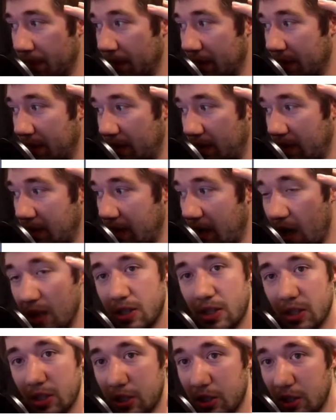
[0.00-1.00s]

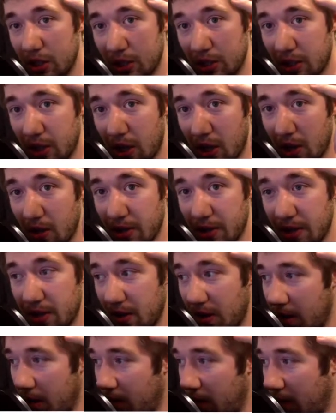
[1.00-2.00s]
Not a good card at
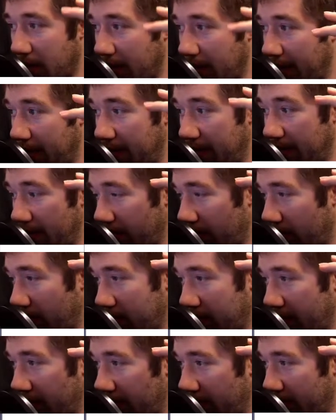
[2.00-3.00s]
all in the
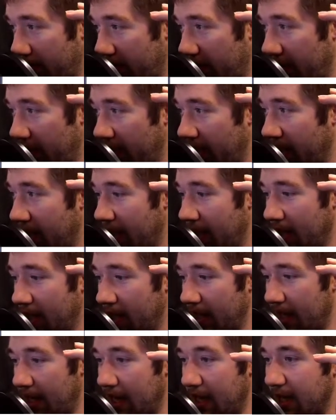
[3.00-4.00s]
rotation.
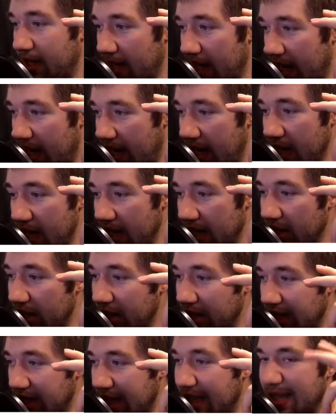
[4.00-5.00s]
And
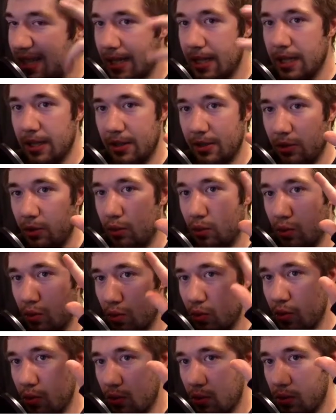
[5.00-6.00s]
Aliens.
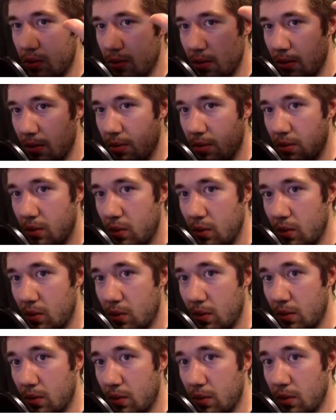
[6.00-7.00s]

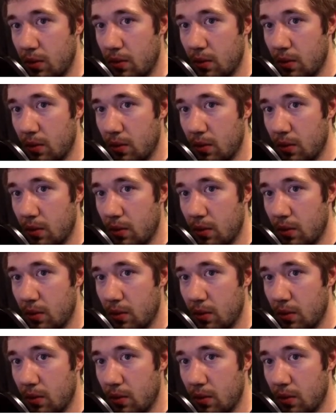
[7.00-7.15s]
Woo!